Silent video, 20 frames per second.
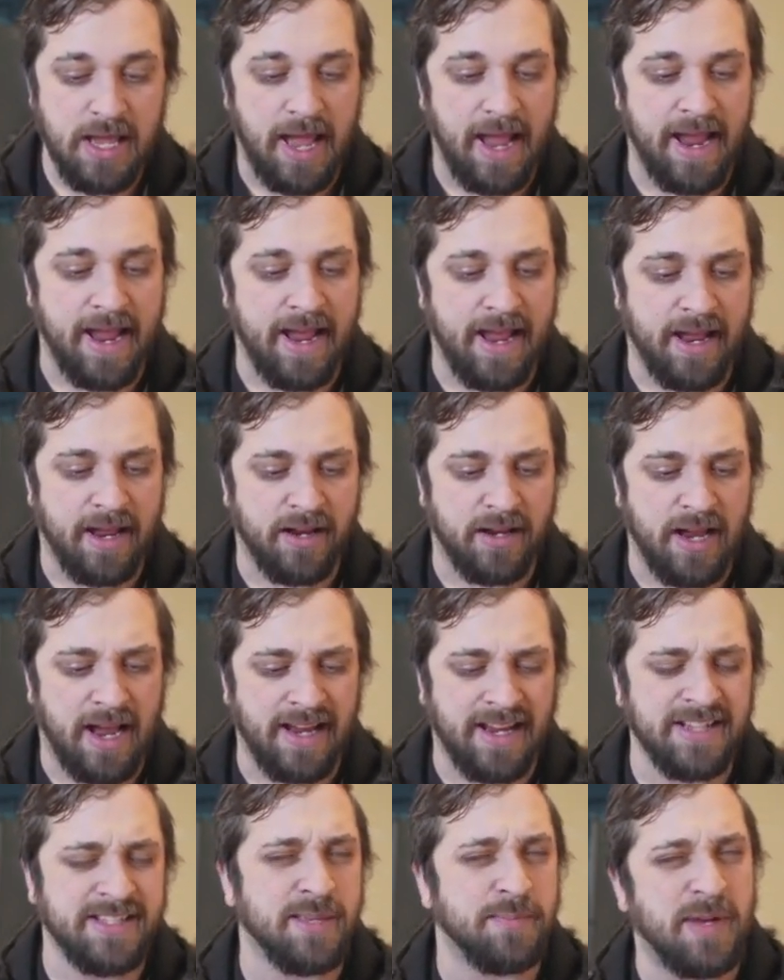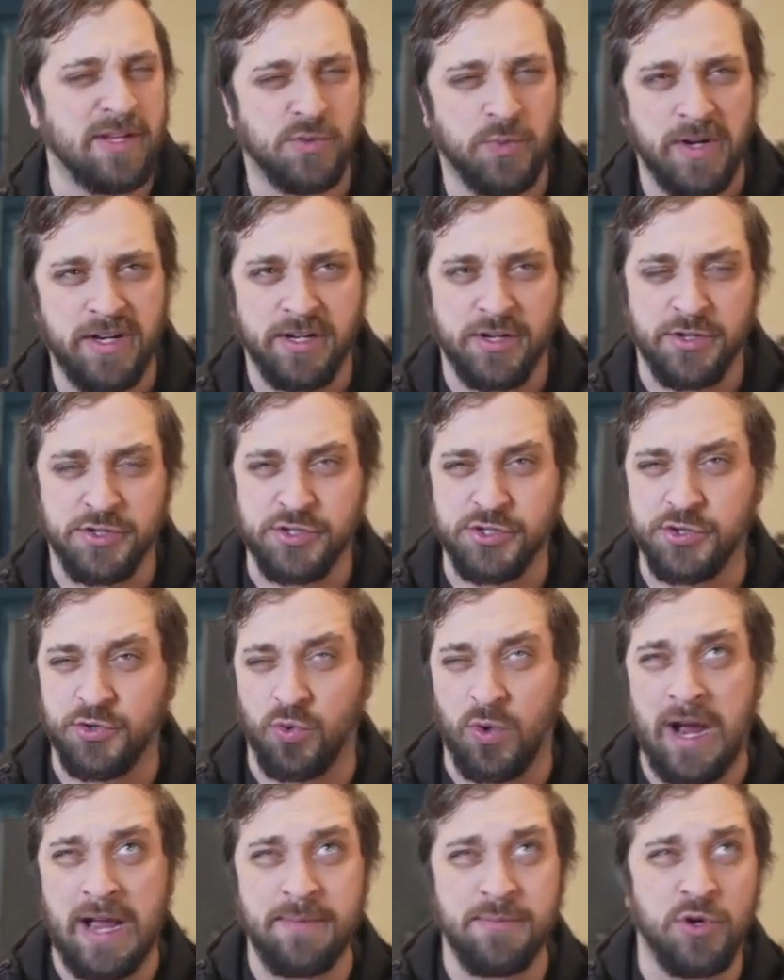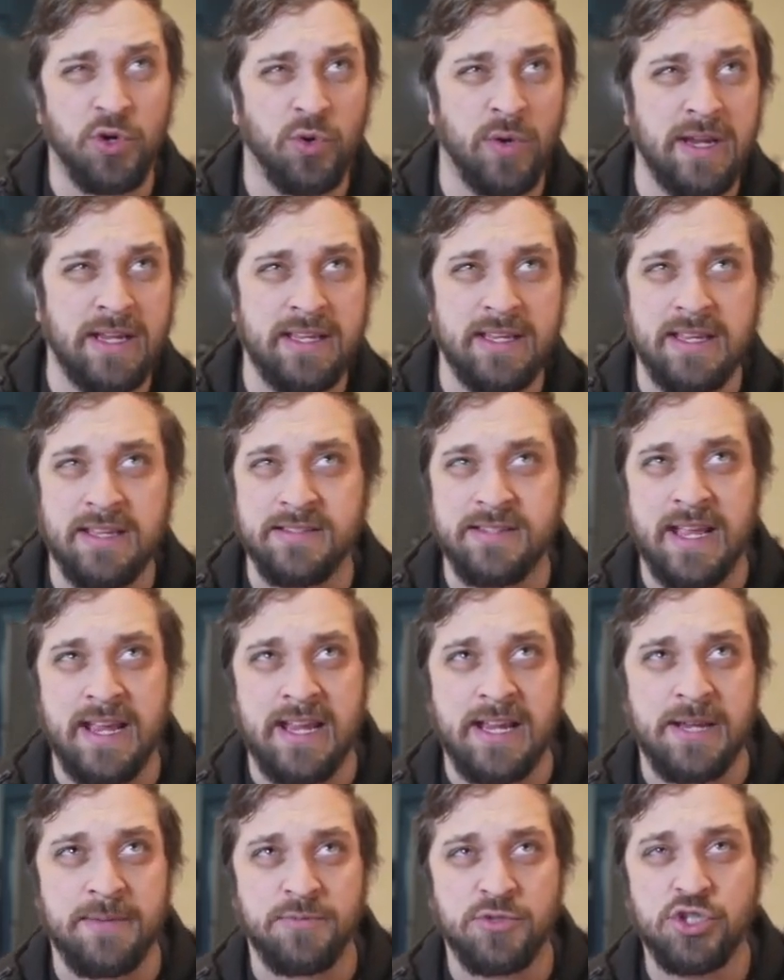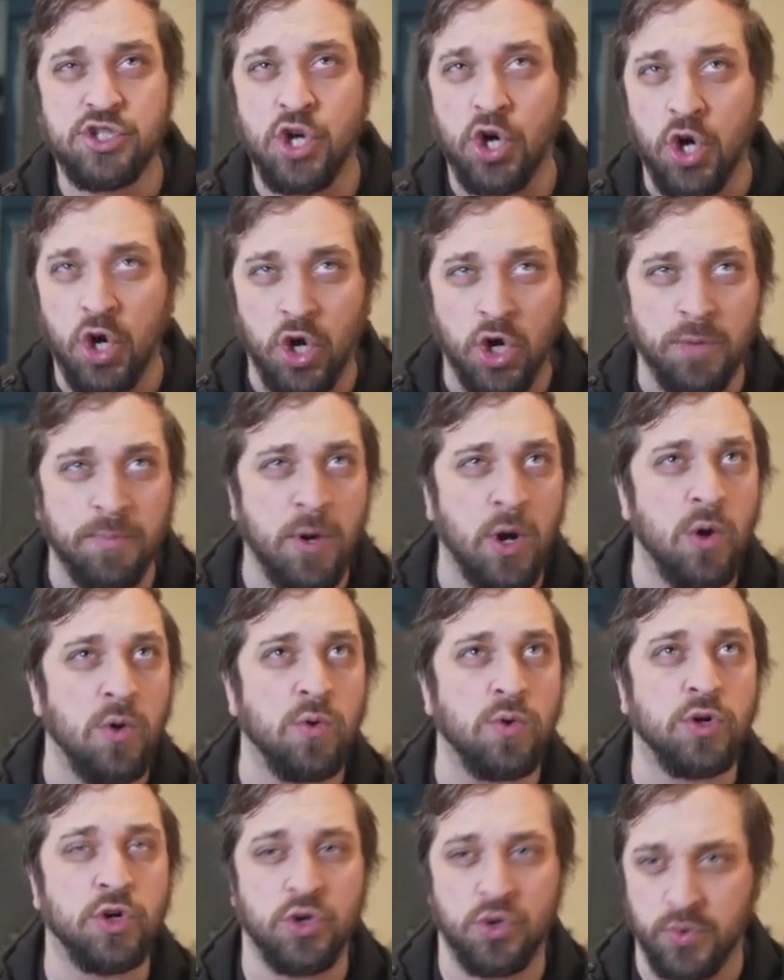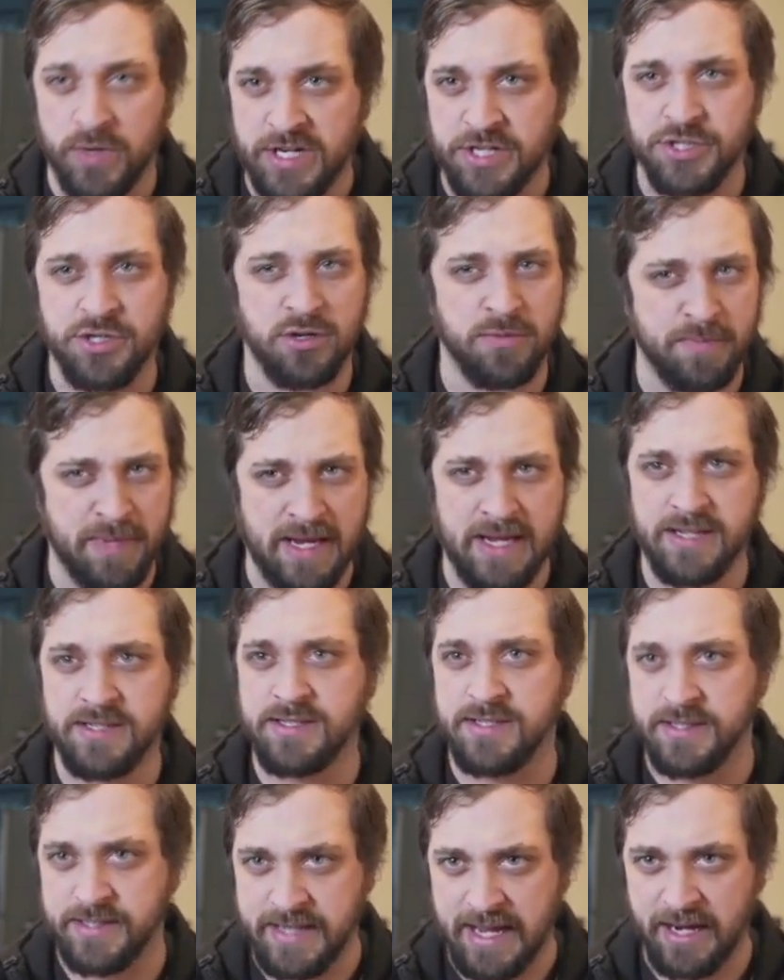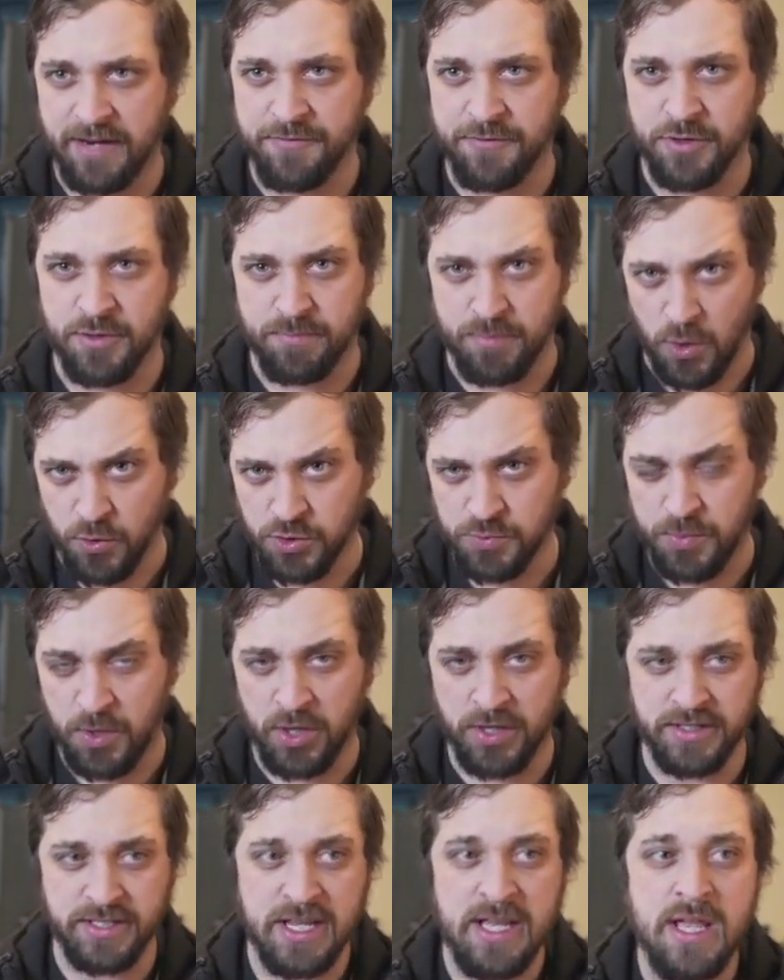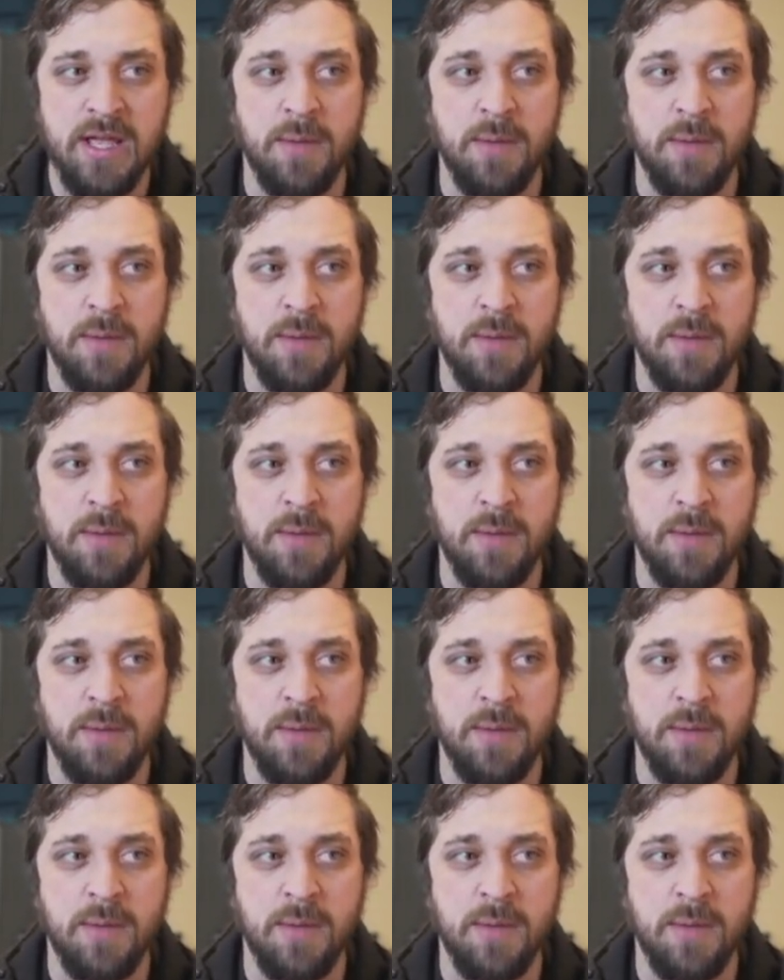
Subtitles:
And I guess the best way to describe Crick is a turbo creature-based deck for the most part,